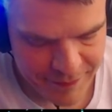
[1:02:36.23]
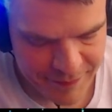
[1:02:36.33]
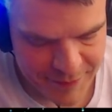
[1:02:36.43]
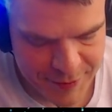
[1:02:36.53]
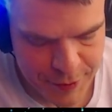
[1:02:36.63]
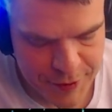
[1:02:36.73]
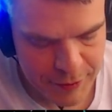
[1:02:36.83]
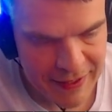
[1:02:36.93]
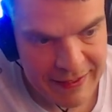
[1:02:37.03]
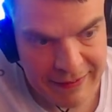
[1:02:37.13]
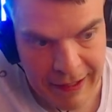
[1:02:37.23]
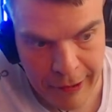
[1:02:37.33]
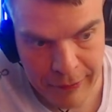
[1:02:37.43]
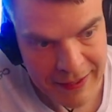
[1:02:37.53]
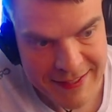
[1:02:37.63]
So it's not
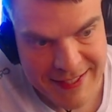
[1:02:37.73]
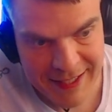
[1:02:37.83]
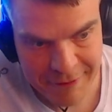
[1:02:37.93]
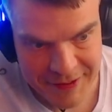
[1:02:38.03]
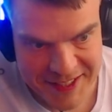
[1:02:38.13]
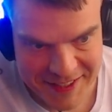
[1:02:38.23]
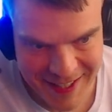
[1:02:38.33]
entirely selfish.